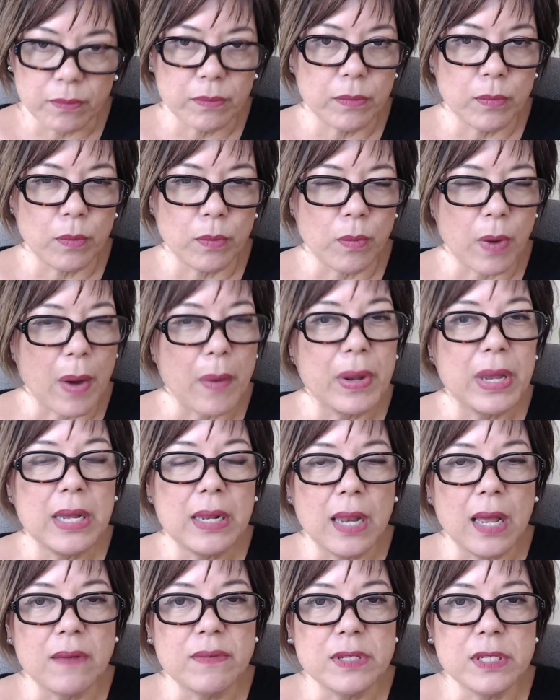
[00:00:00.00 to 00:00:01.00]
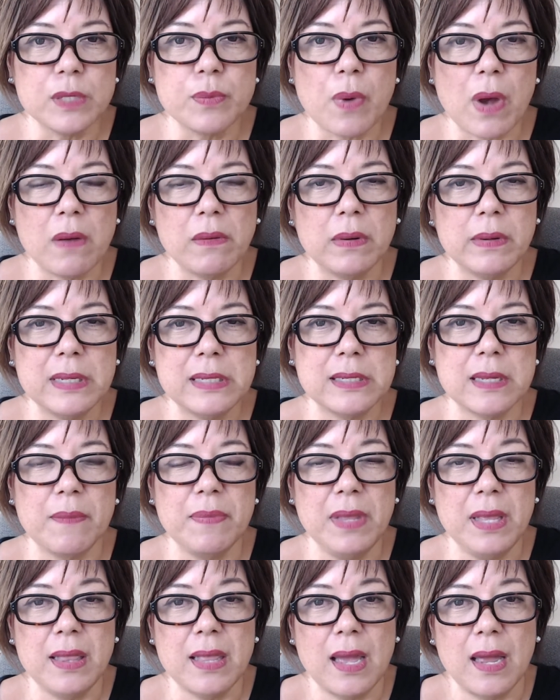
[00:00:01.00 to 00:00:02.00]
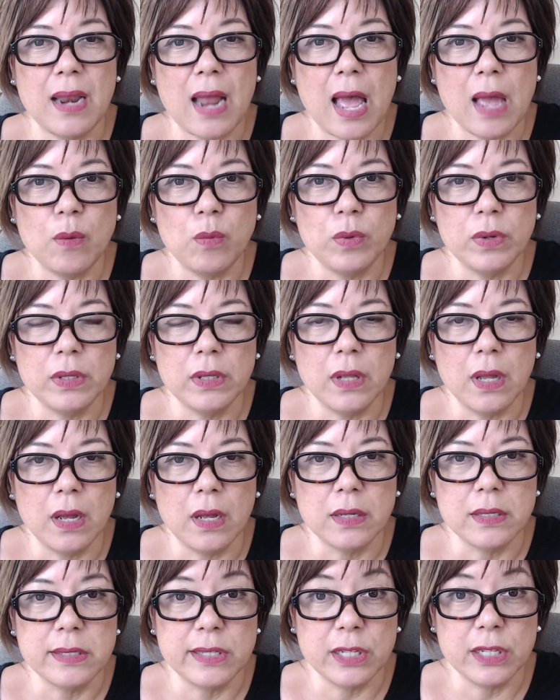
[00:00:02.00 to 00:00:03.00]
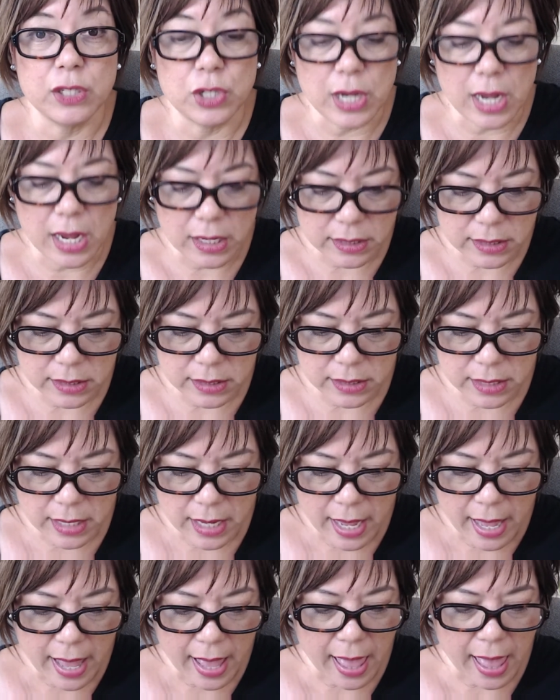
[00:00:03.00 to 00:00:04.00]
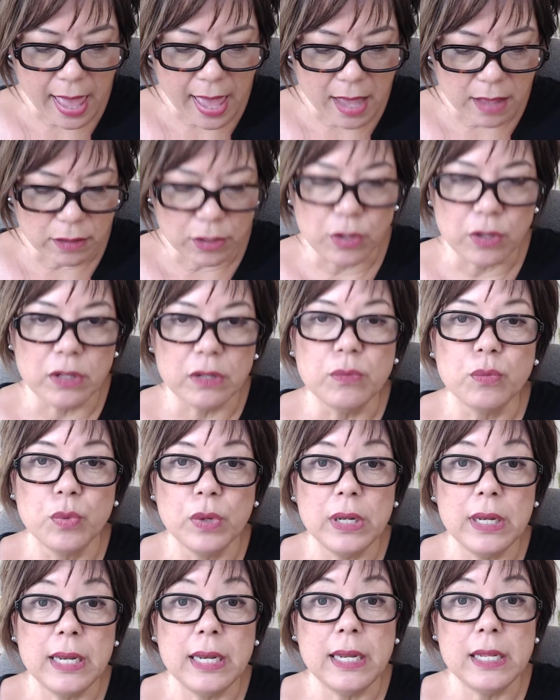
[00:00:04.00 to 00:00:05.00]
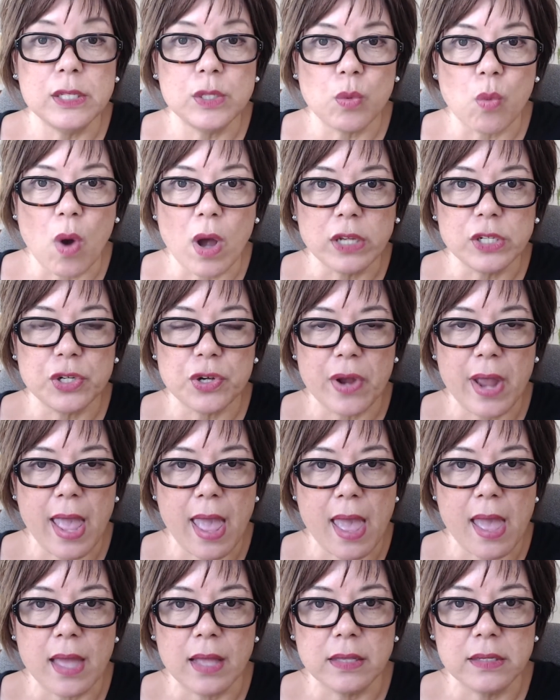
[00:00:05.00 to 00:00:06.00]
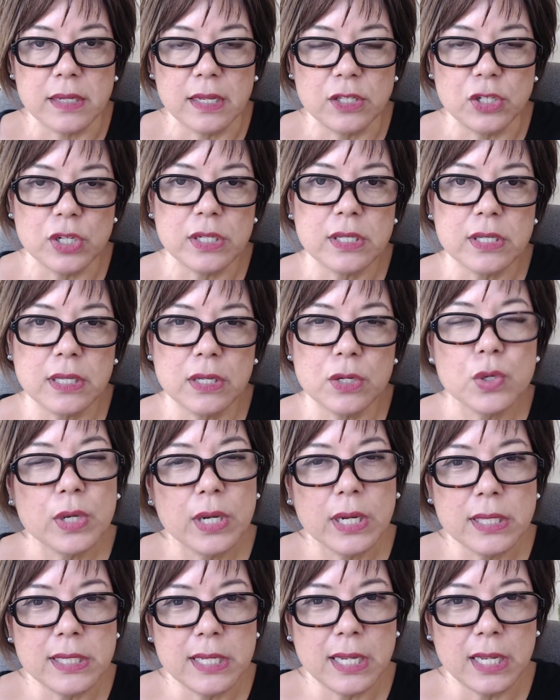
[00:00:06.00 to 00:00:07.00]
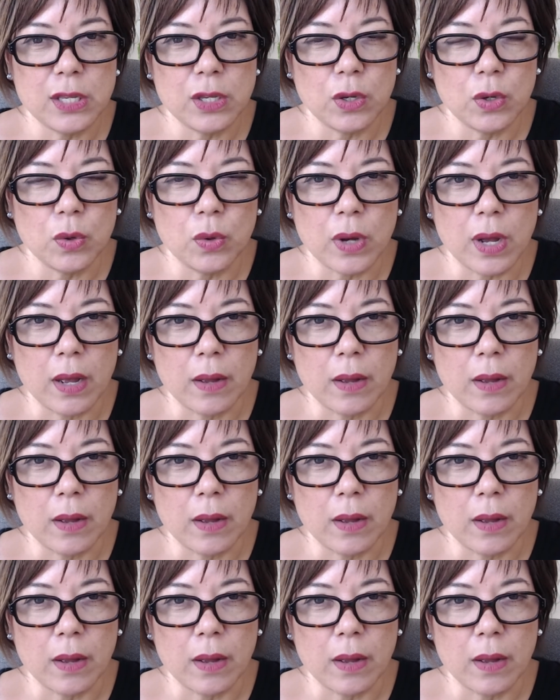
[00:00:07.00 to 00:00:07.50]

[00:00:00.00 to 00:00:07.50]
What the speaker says: Wearing gloves is probably something that I would suggest. And you really need to wash your hands. And just to continue